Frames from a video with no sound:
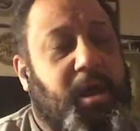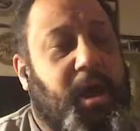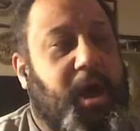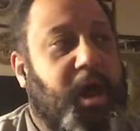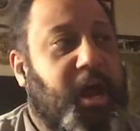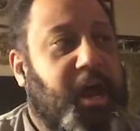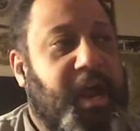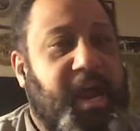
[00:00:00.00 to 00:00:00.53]

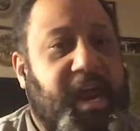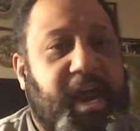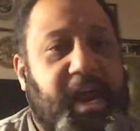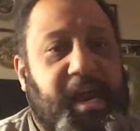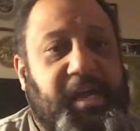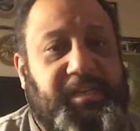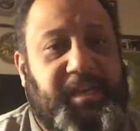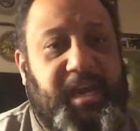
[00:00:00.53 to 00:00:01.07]
It
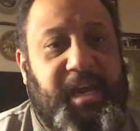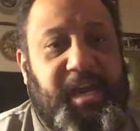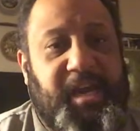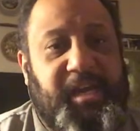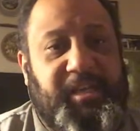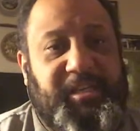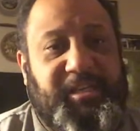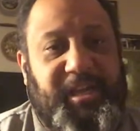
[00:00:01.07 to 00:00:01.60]

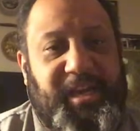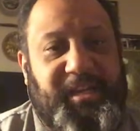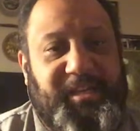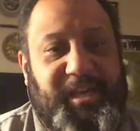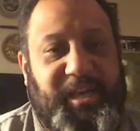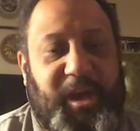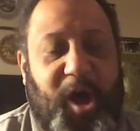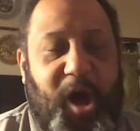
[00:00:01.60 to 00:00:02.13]
is
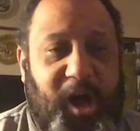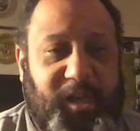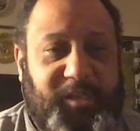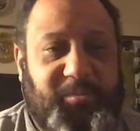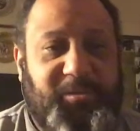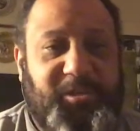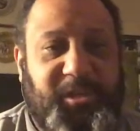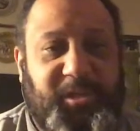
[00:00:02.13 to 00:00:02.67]
an
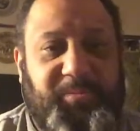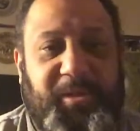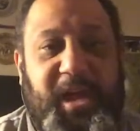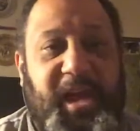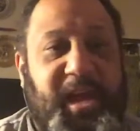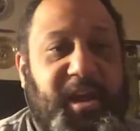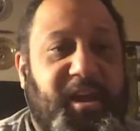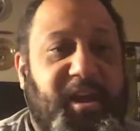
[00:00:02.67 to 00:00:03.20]
awesome
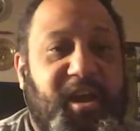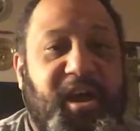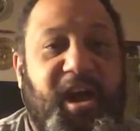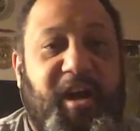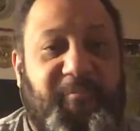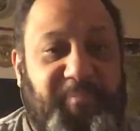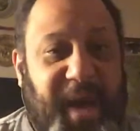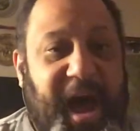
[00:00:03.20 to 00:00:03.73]
display
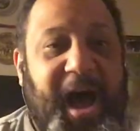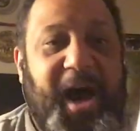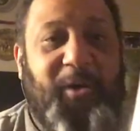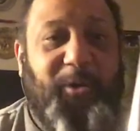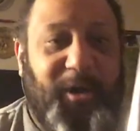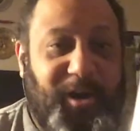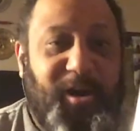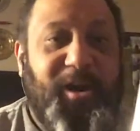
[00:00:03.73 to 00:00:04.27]
of
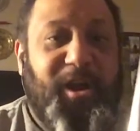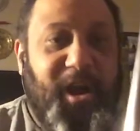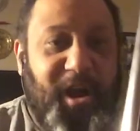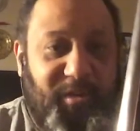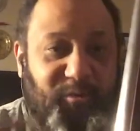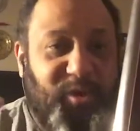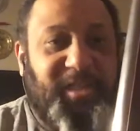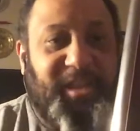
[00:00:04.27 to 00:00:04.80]
power
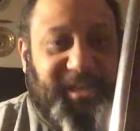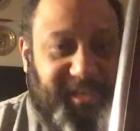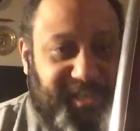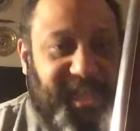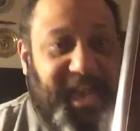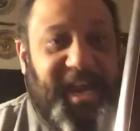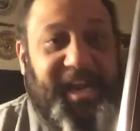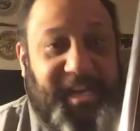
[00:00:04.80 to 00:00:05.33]
of what this
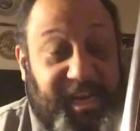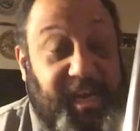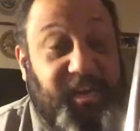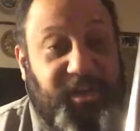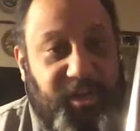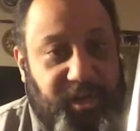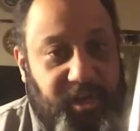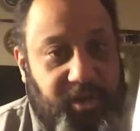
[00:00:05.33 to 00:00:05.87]
thing
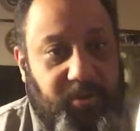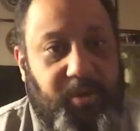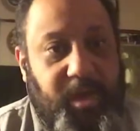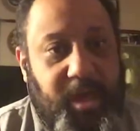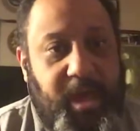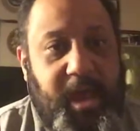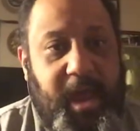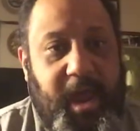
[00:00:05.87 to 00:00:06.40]
can do.
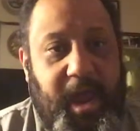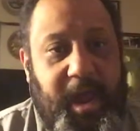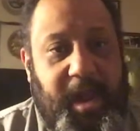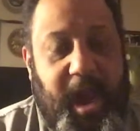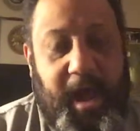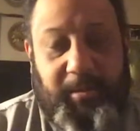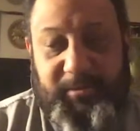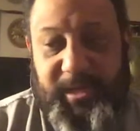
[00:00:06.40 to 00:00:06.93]
And
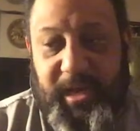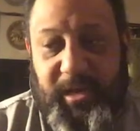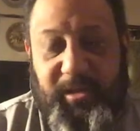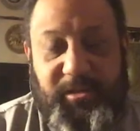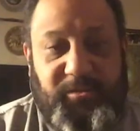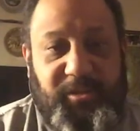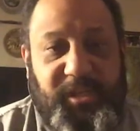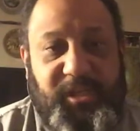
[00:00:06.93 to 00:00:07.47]
I'm
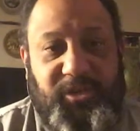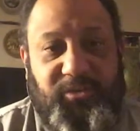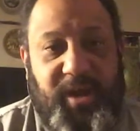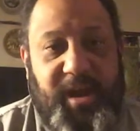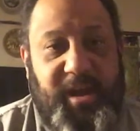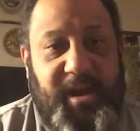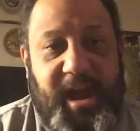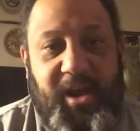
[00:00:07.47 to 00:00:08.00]
telling you this
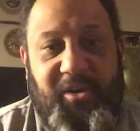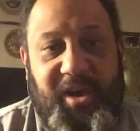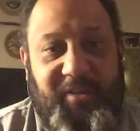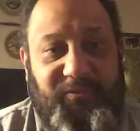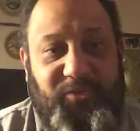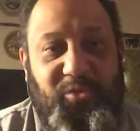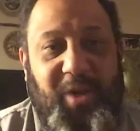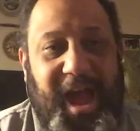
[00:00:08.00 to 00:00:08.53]
right now,
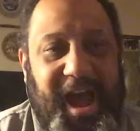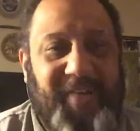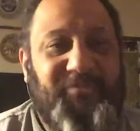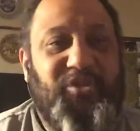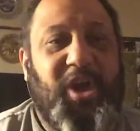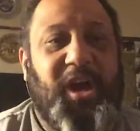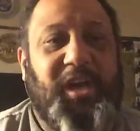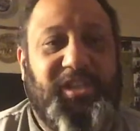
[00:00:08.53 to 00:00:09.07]
if you have
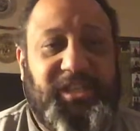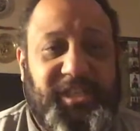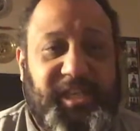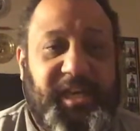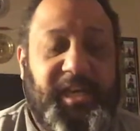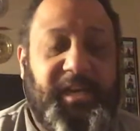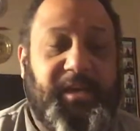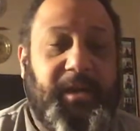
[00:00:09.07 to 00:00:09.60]
not
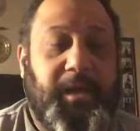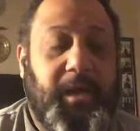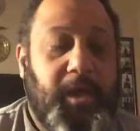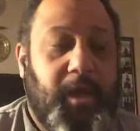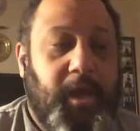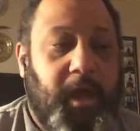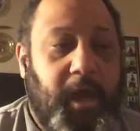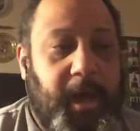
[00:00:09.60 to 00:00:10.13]
seen
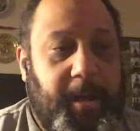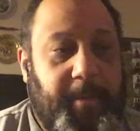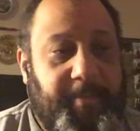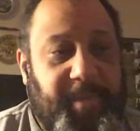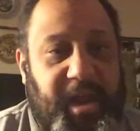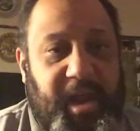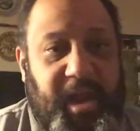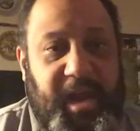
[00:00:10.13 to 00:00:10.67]
an
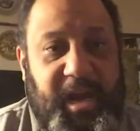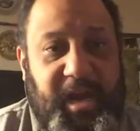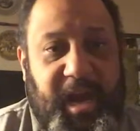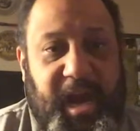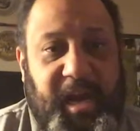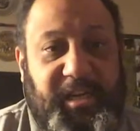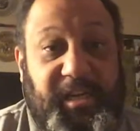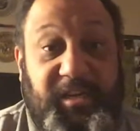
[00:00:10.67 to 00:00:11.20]

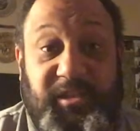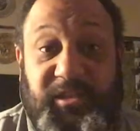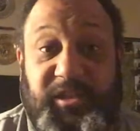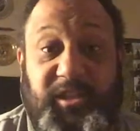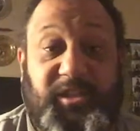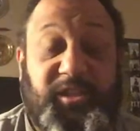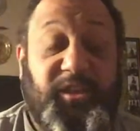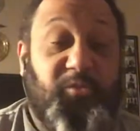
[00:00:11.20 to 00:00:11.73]

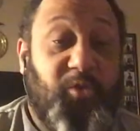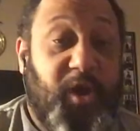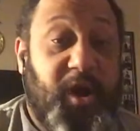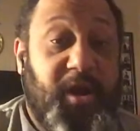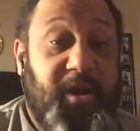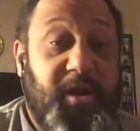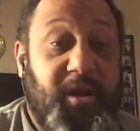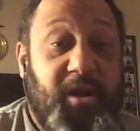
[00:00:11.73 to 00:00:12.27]

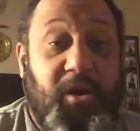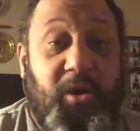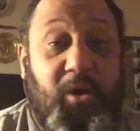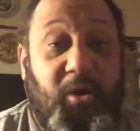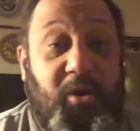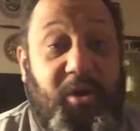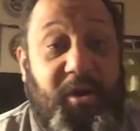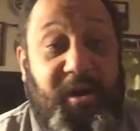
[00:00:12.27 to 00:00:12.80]
1861
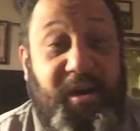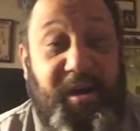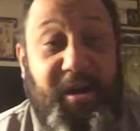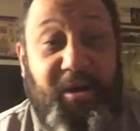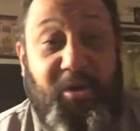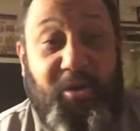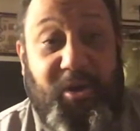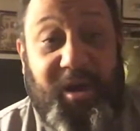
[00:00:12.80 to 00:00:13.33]
or
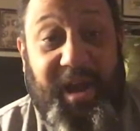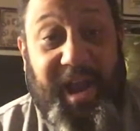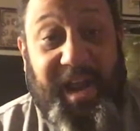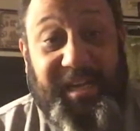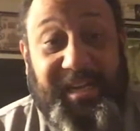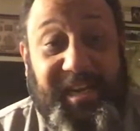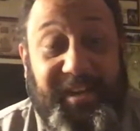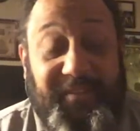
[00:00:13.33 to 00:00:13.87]
an
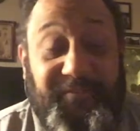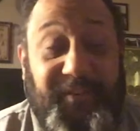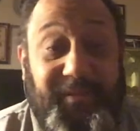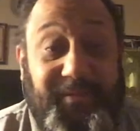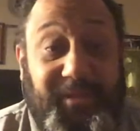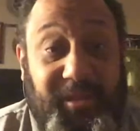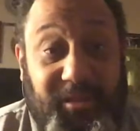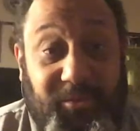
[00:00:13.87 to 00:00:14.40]

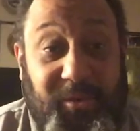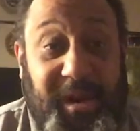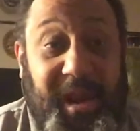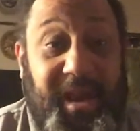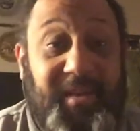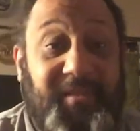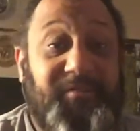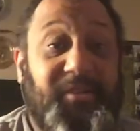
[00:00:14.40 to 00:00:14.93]
1853
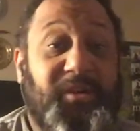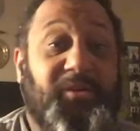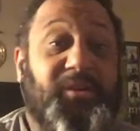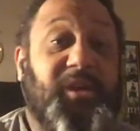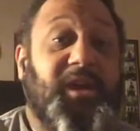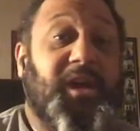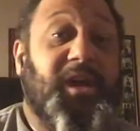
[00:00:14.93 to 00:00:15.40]
Enfield,